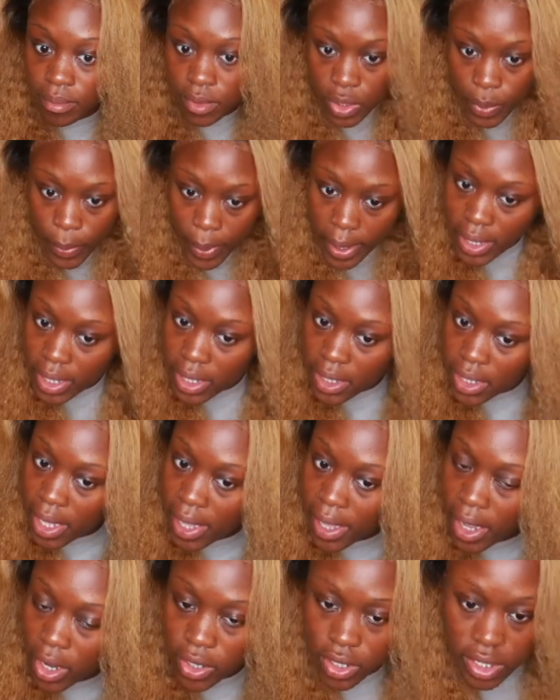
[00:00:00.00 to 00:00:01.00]
doing
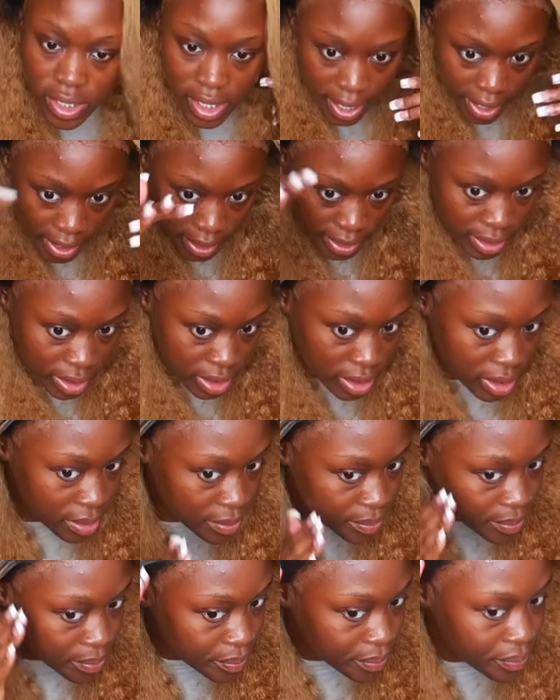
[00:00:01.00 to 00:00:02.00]
anything or styling
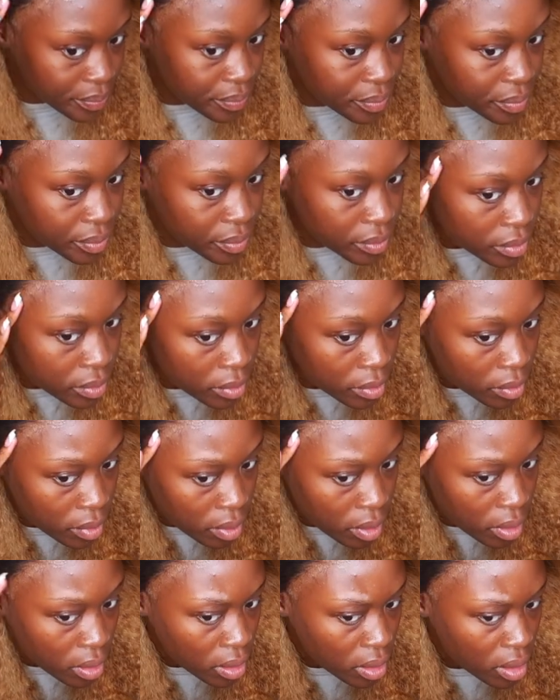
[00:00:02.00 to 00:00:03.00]

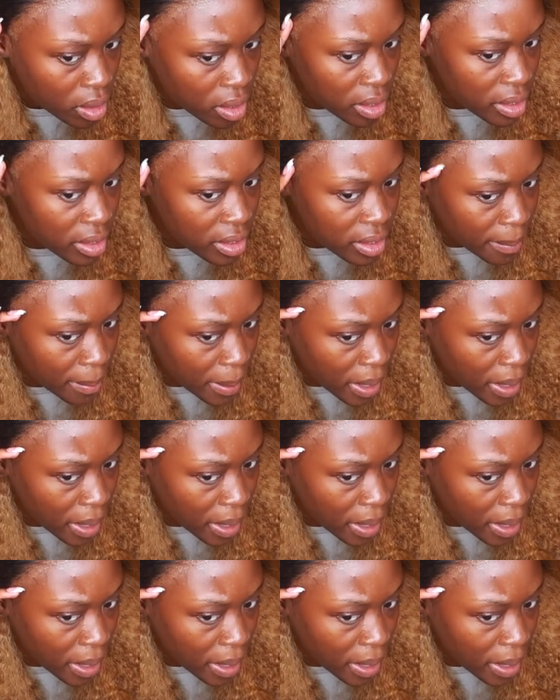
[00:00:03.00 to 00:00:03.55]
the